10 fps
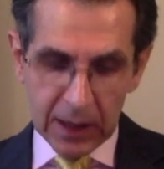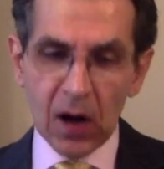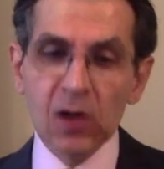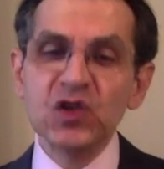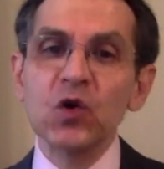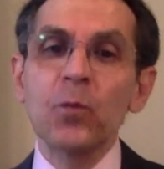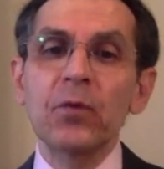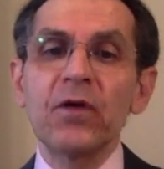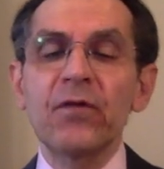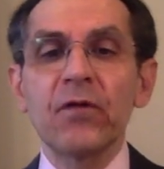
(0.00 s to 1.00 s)
also
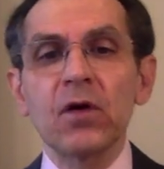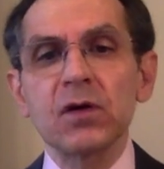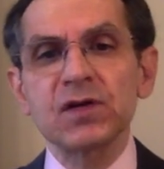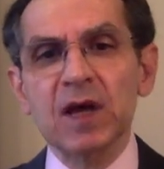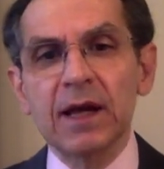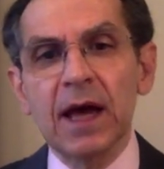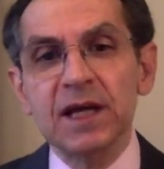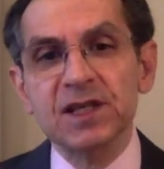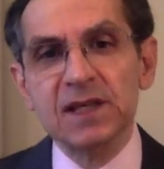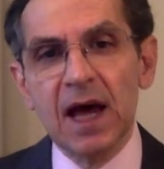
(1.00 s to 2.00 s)
prefers and
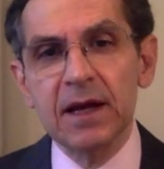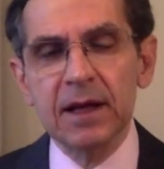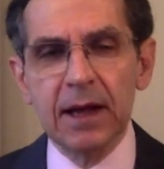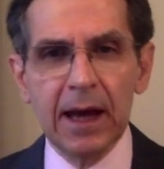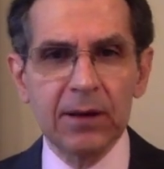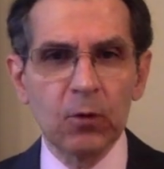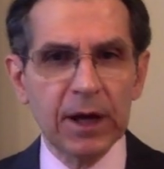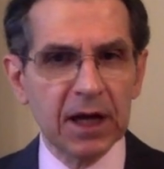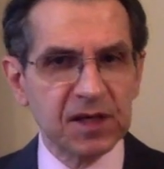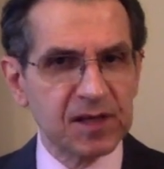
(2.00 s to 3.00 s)
has said it, and we
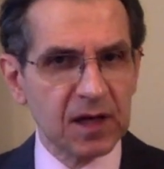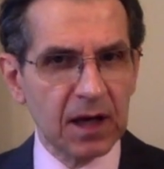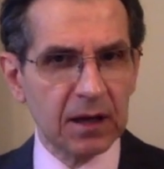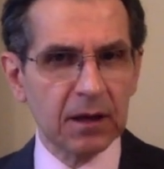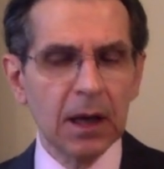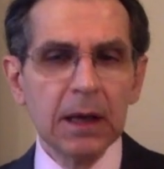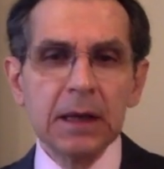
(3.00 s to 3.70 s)
can see it